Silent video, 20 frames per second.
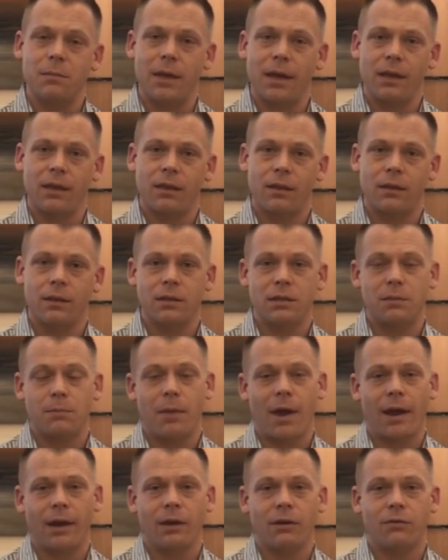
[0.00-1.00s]
Smith,
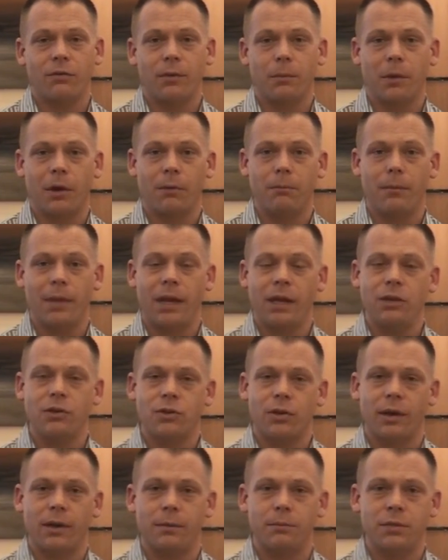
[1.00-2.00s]
inspired from her many
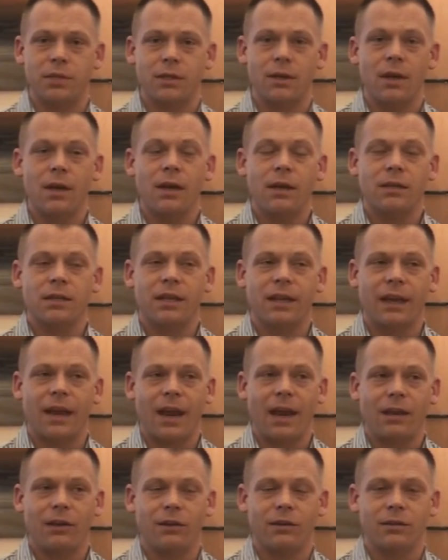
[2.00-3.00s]
trips to the
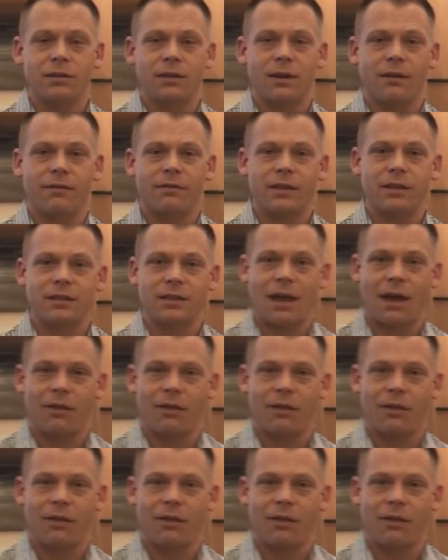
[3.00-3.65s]
canyons of the